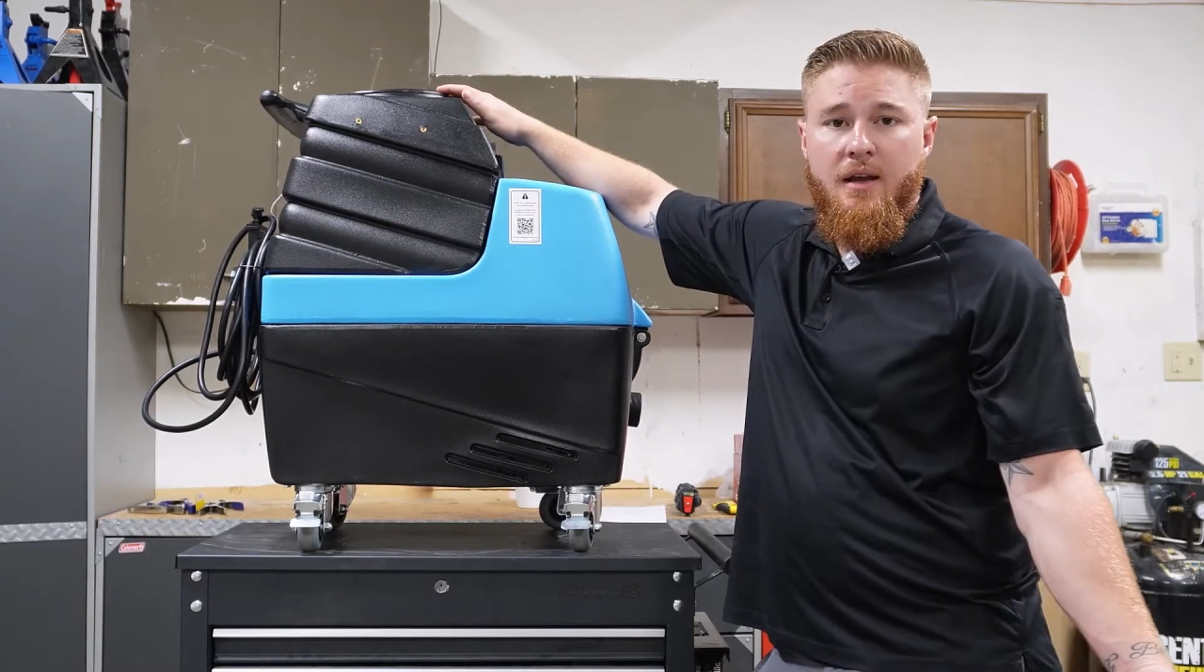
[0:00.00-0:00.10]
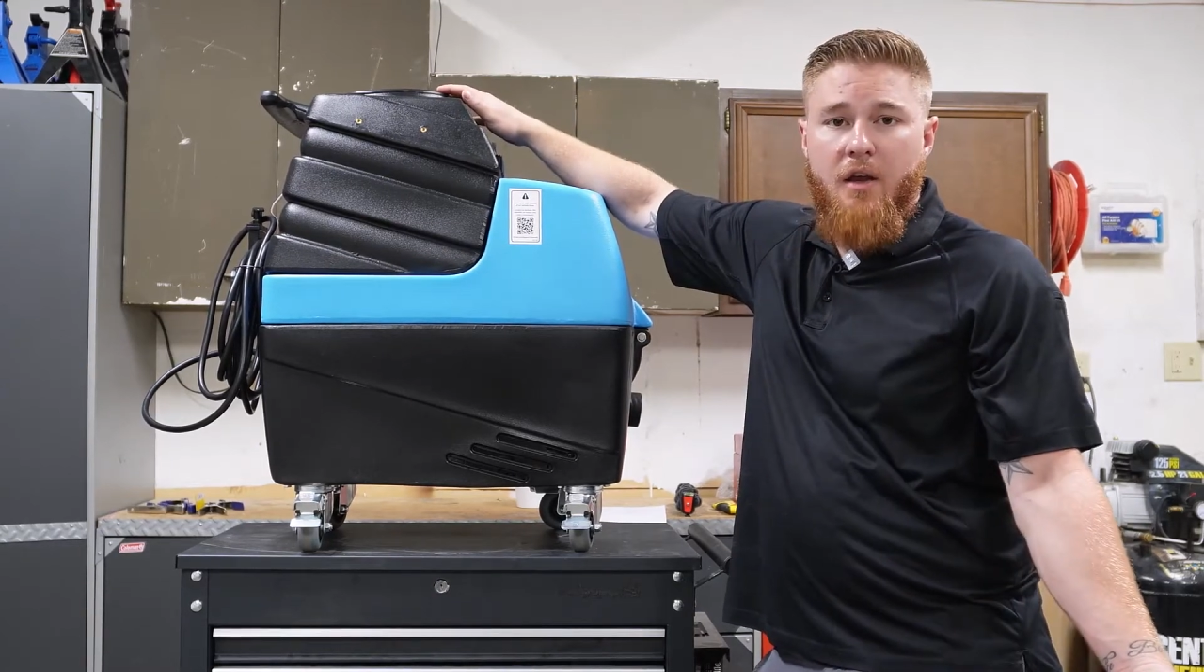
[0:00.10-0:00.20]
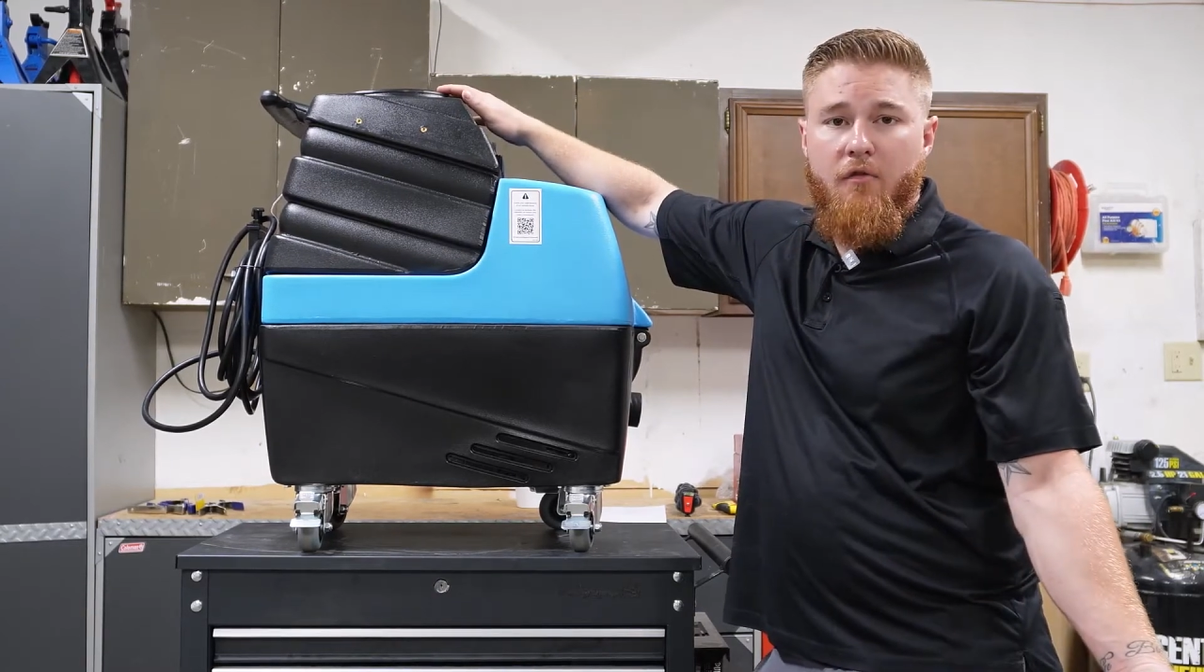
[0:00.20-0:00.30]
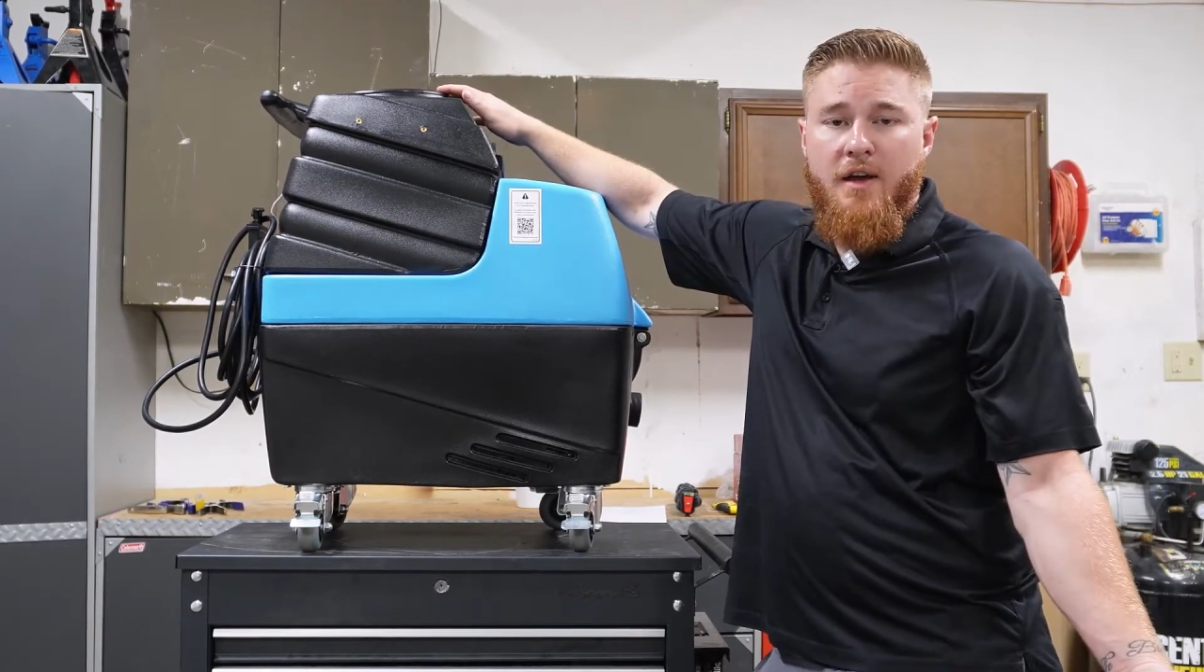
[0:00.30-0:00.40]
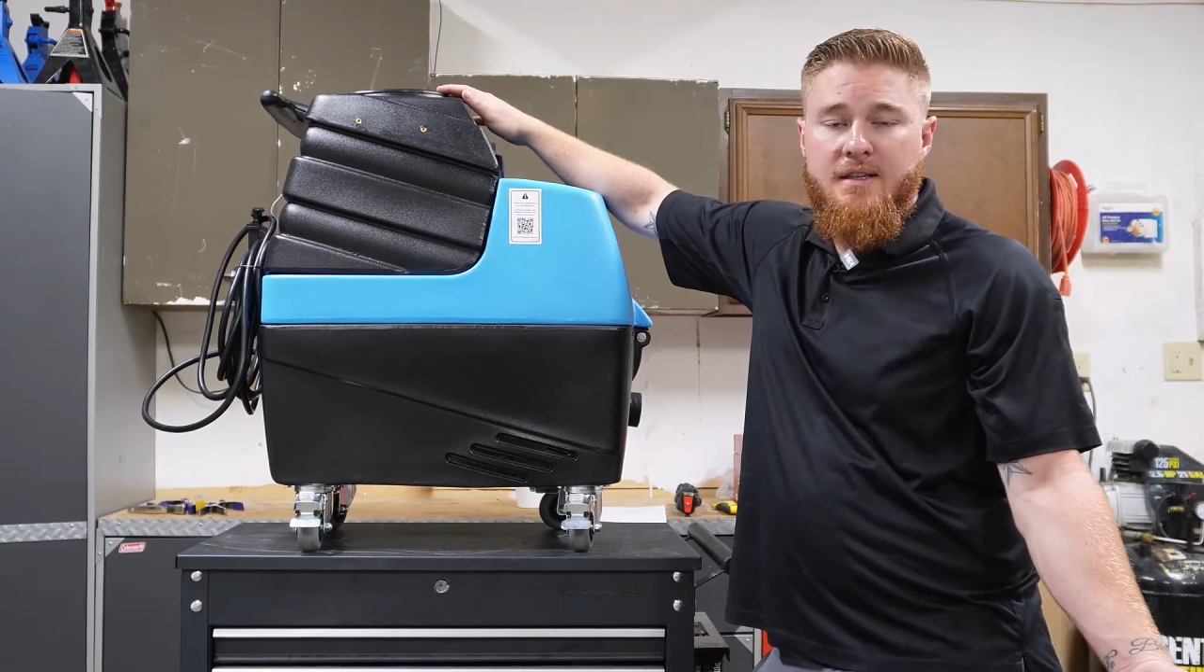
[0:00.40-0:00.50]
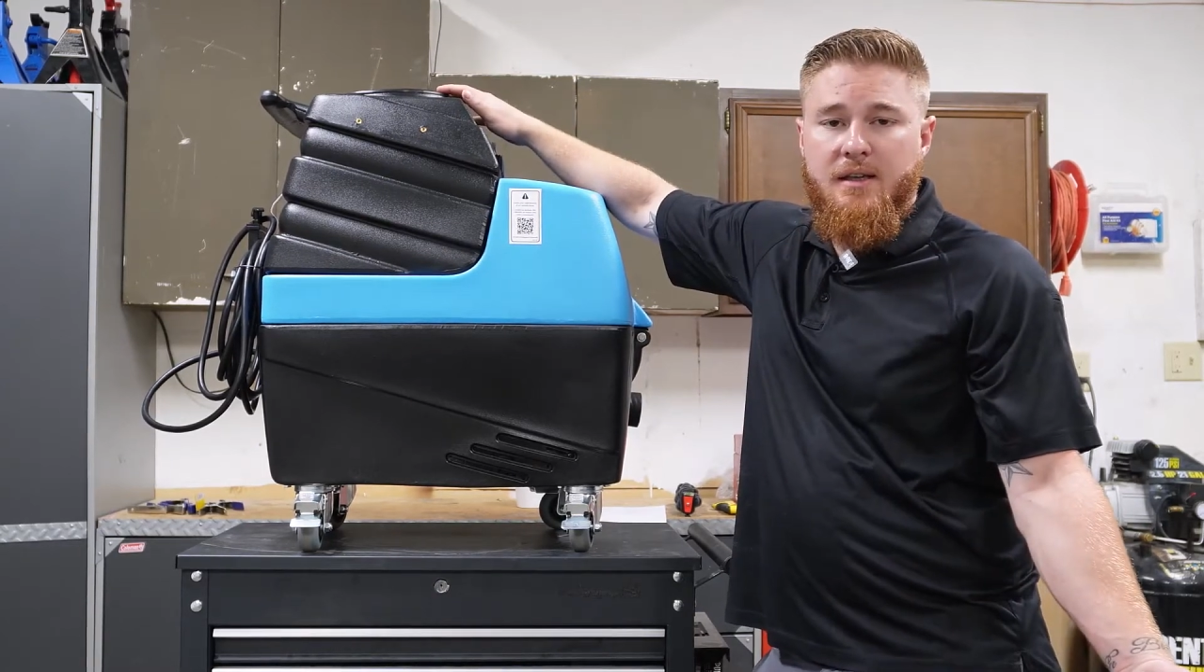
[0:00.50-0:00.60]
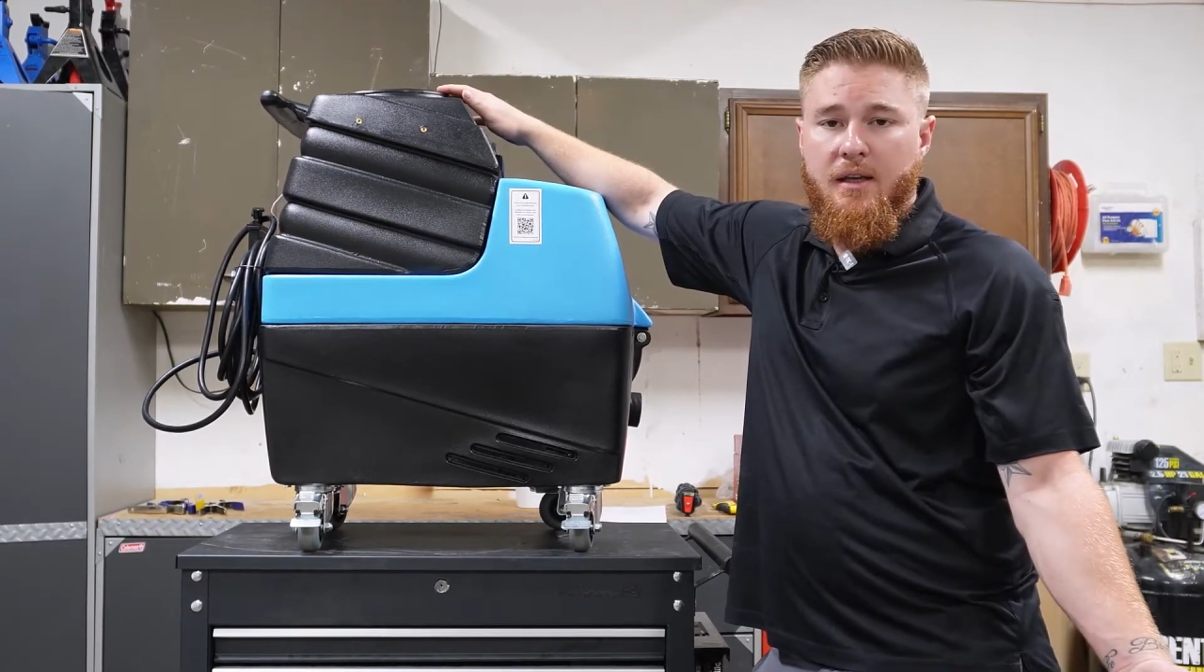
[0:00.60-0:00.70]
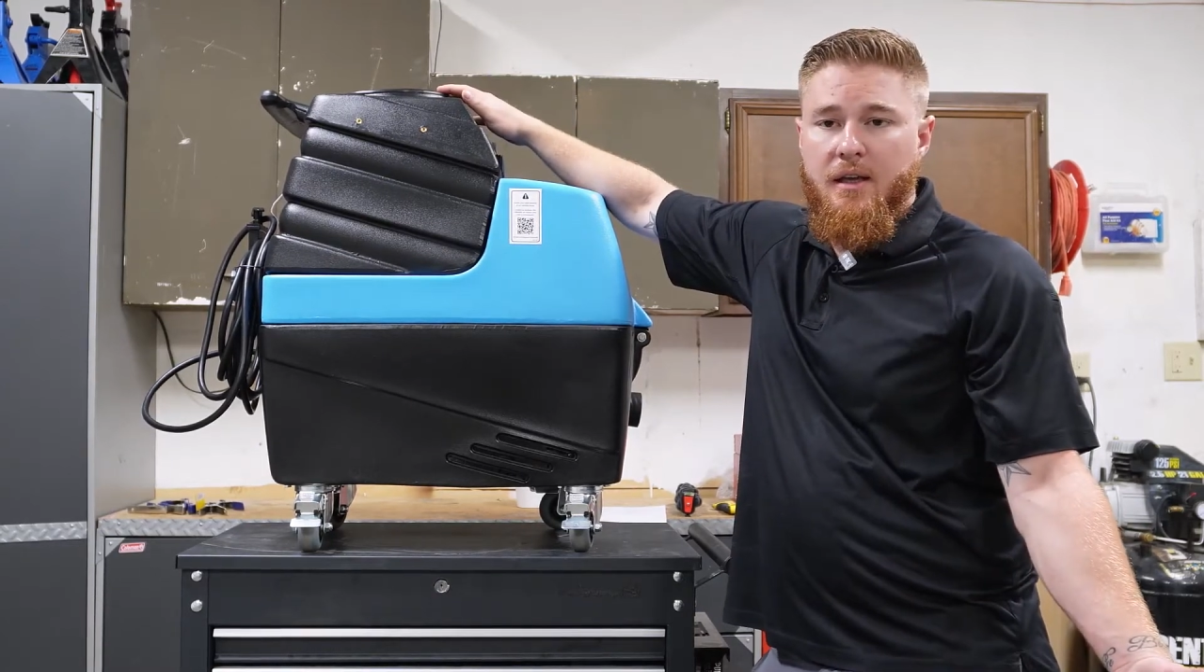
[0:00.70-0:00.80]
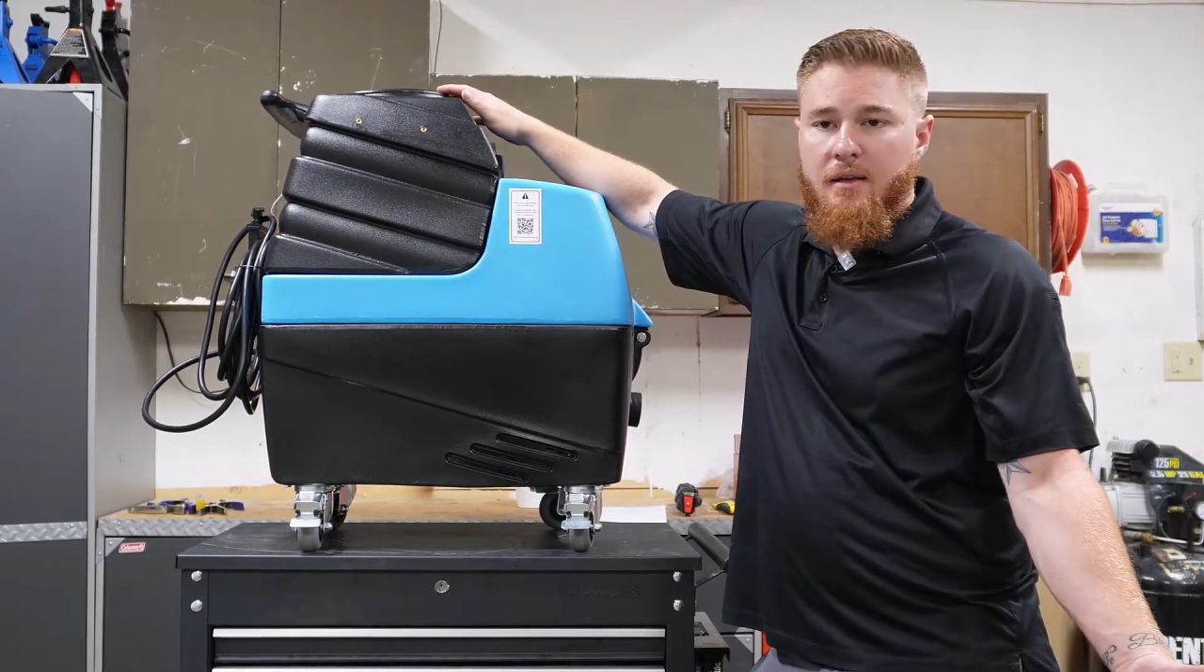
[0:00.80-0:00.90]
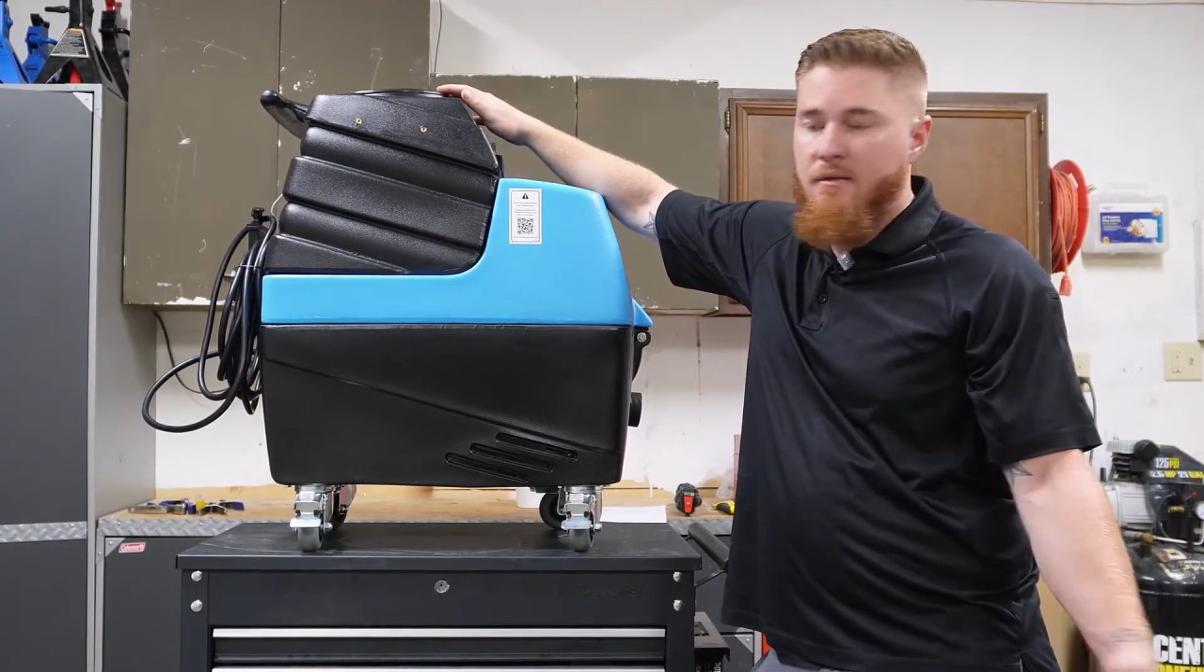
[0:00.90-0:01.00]

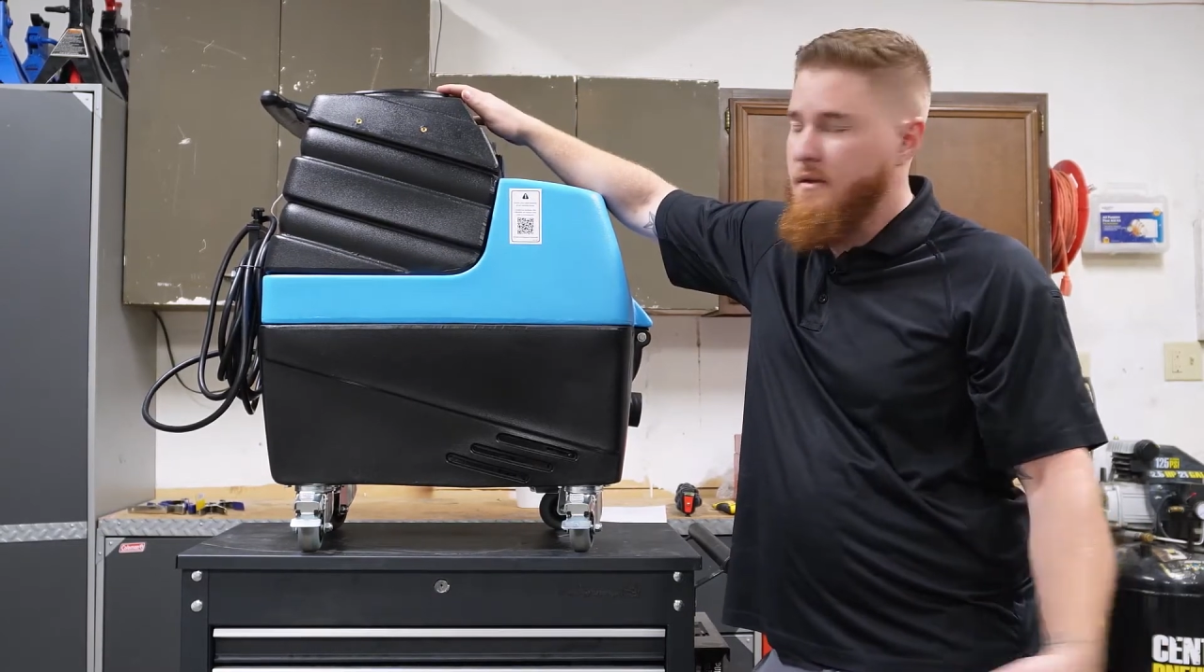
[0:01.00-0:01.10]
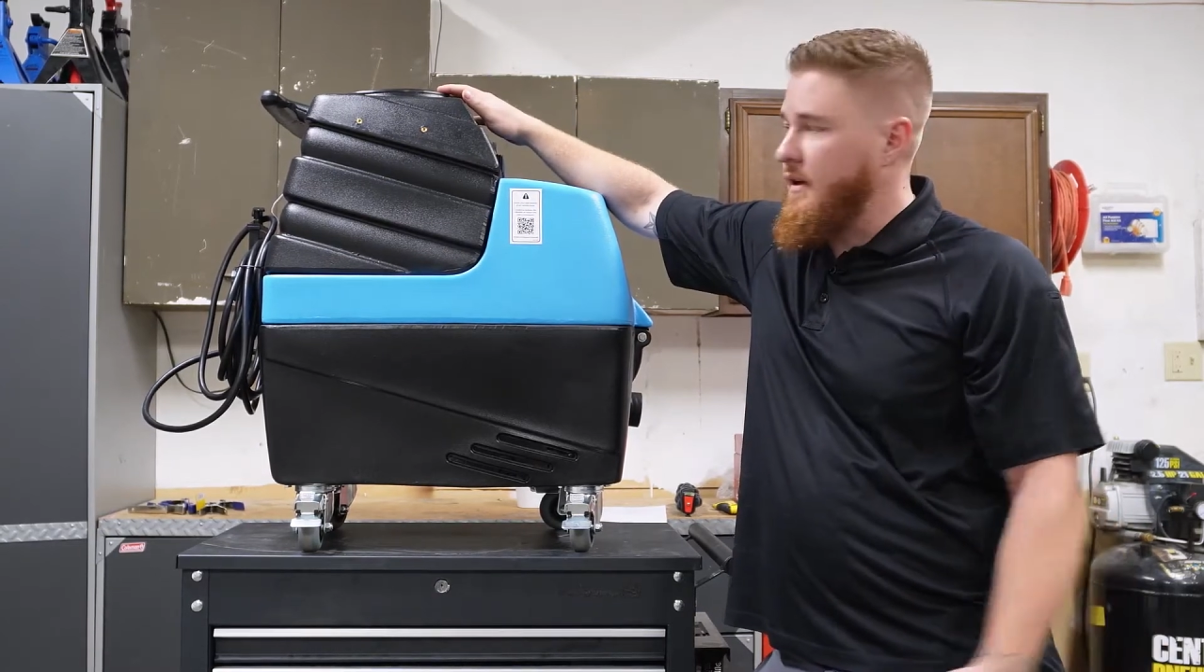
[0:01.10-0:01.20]
investing in.